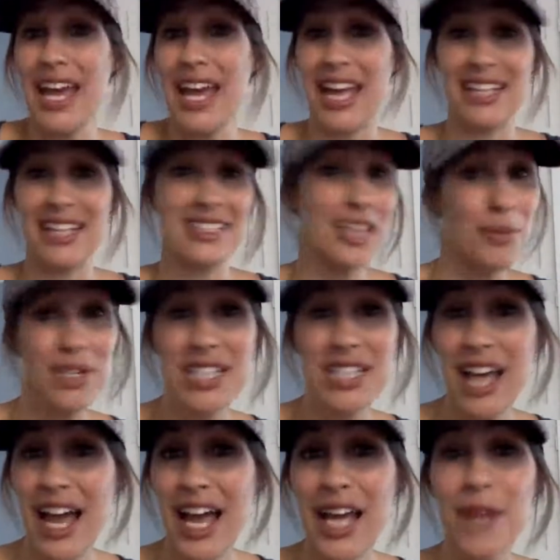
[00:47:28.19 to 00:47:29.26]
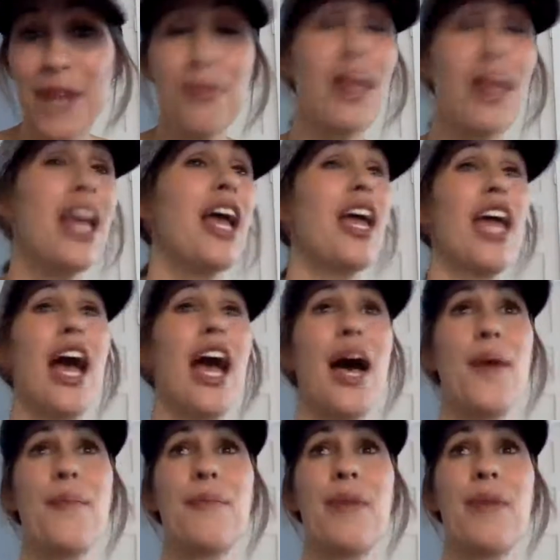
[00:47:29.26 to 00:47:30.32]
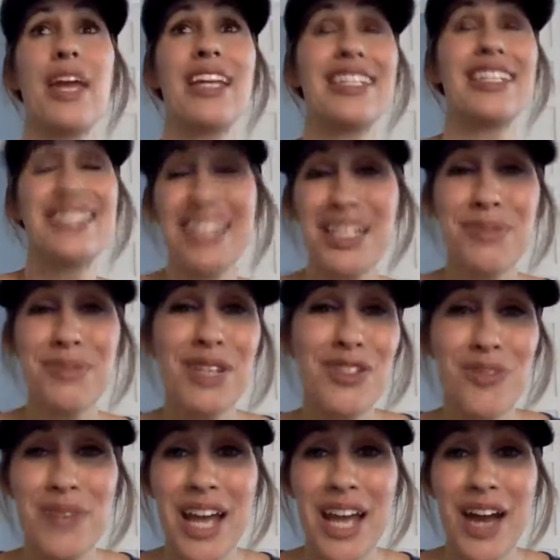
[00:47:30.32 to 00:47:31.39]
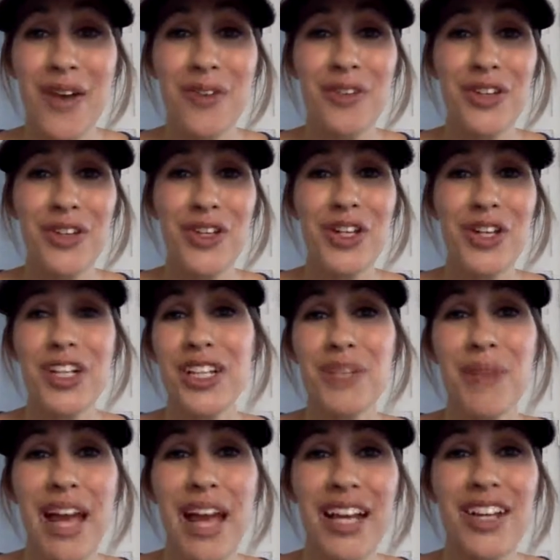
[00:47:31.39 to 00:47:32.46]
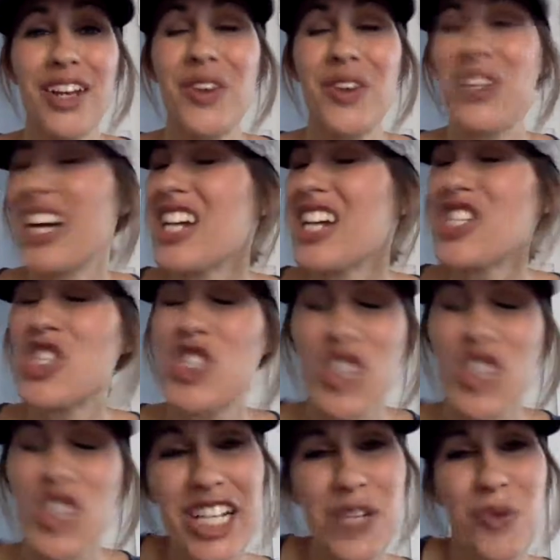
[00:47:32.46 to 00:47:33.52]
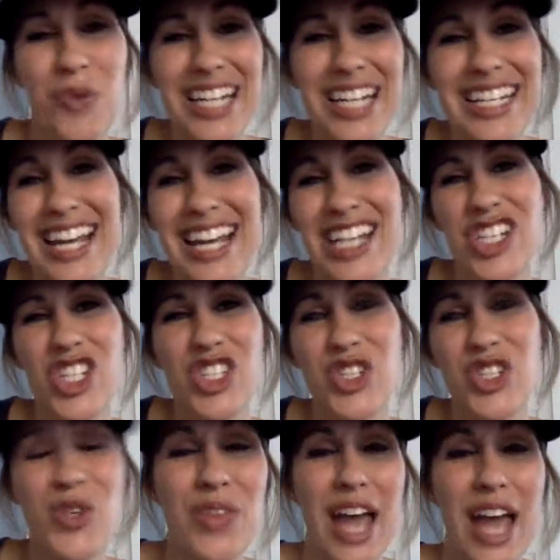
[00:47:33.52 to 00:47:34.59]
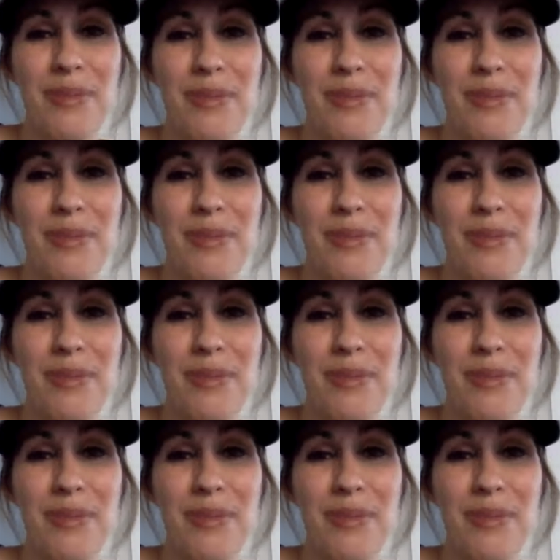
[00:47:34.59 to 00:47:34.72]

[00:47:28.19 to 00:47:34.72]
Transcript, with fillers: It's summertime um, in six months from now, you're going to look back and go, gosh, darn it, why didn't I just do that?